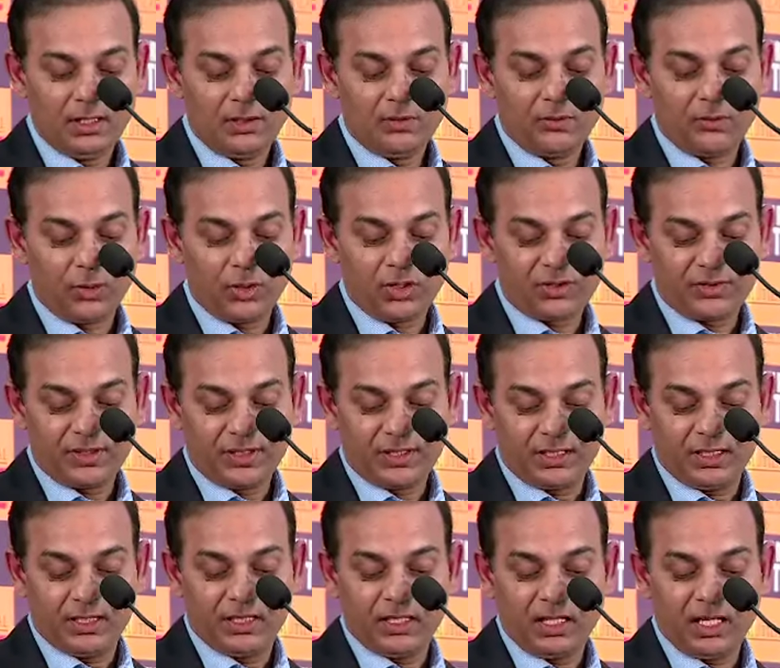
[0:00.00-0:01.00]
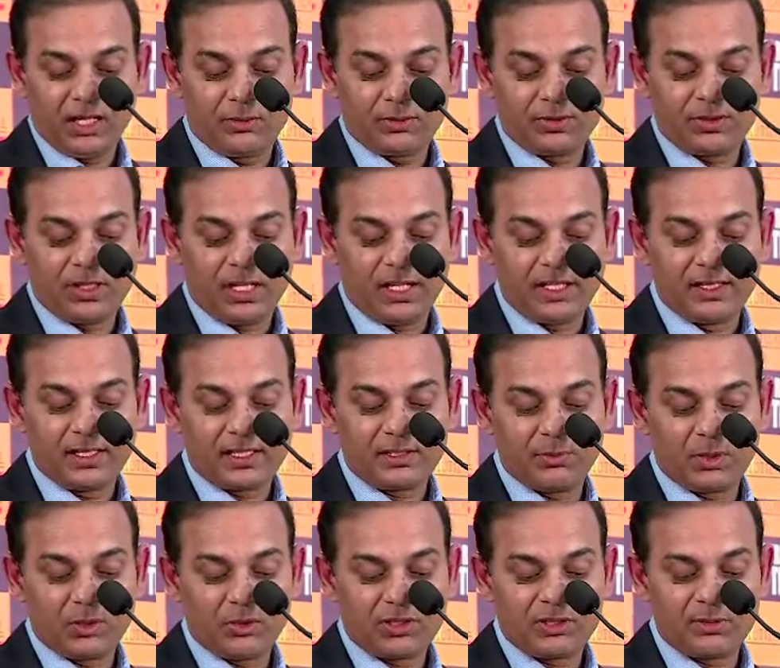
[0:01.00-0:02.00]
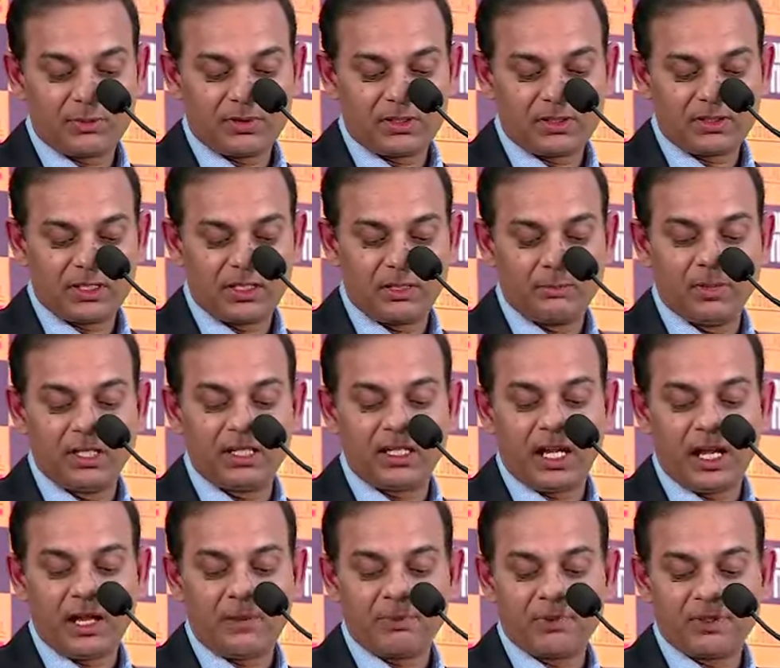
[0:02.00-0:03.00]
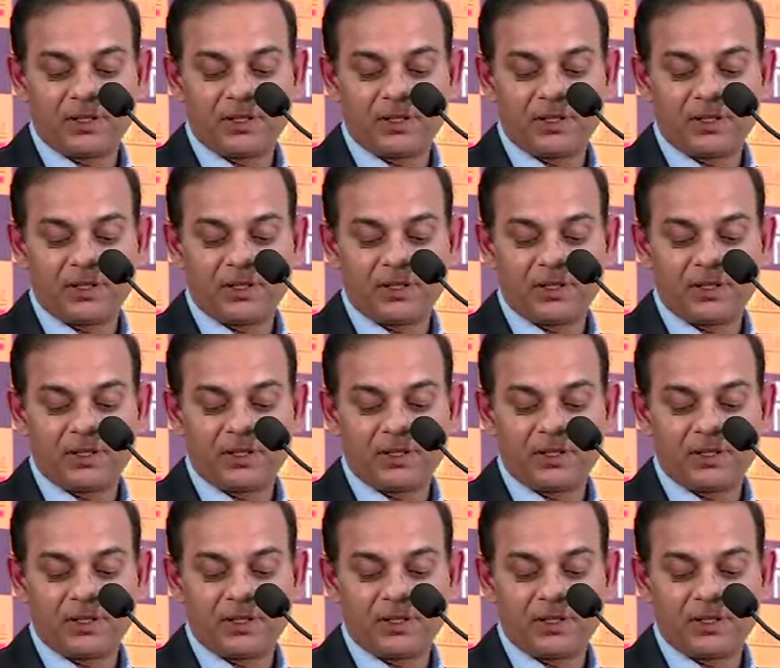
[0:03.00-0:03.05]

Focus 30, I would say the highest, because say mid cap,